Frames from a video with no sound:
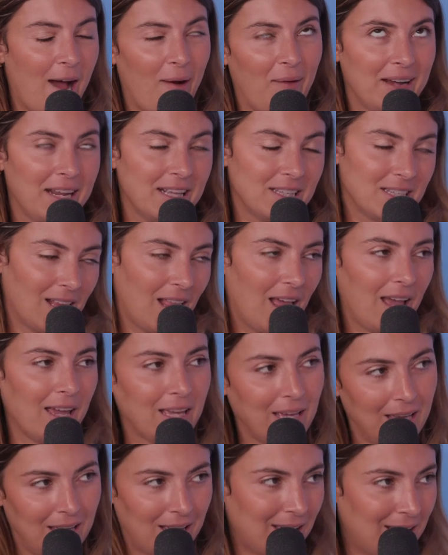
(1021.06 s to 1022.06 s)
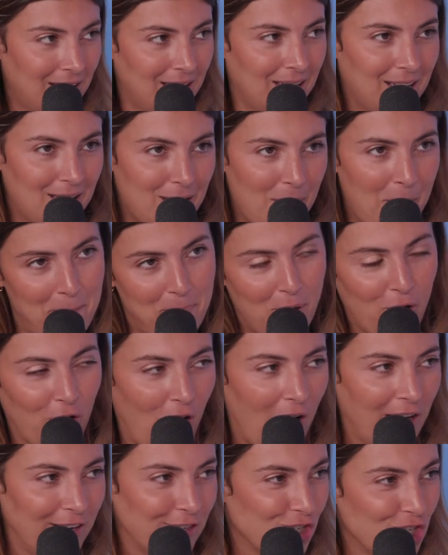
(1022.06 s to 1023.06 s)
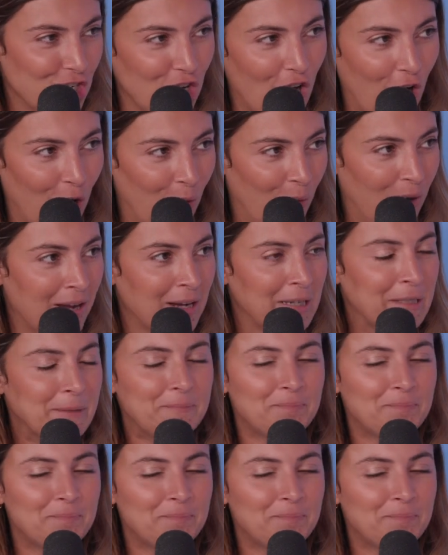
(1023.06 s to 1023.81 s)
now I need to, like, put on a show.